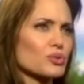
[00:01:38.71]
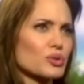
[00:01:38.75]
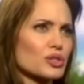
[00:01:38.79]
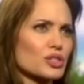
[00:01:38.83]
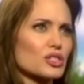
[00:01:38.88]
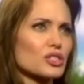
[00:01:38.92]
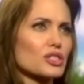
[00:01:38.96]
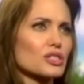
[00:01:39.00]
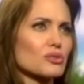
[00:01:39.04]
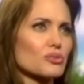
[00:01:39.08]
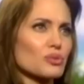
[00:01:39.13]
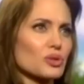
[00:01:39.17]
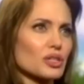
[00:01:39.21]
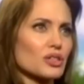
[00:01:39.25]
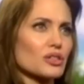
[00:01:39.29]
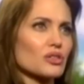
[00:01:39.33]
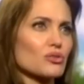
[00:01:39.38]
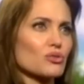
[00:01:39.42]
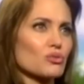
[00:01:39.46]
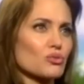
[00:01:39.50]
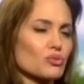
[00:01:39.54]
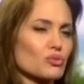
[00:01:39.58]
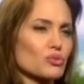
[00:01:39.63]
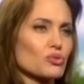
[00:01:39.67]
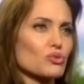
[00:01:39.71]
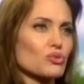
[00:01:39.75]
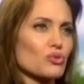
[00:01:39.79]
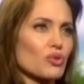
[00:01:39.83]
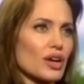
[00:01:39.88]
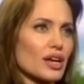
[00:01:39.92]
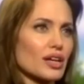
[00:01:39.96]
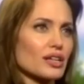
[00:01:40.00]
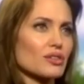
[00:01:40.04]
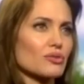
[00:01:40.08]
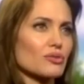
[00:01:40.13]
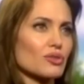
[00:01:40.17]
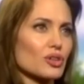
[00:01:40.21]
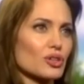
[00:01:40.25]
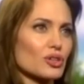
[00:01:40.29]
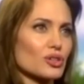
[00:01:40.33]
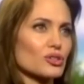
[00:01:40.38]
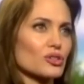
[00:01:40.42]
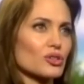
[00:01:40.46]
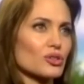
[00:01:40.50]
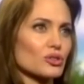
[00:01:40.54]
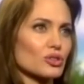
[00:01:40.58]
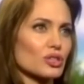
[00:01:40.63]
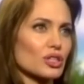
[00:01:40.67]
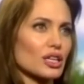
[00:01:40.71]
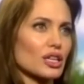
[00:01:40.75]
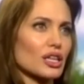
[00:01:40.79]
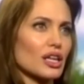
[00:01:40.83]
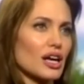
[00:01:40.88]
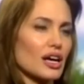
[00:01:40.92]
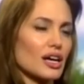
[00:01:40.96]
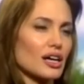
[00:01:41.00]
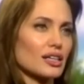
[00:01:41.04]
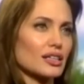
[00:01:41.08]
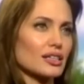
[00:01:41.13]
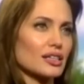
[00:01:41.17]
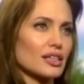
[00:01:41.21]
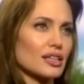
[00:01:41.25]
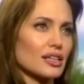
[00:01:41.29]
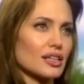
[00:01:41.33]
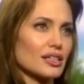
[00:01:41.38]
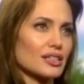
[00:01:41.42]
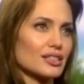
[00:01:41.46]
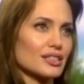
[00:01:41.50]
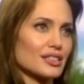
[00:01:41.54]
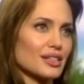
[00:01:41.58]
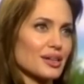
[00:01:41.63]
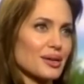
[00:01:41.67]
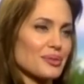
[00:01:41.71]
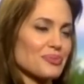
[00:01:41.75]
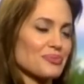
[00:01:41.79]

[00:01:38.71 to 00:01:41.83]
We trained and rehearsed those a lot, and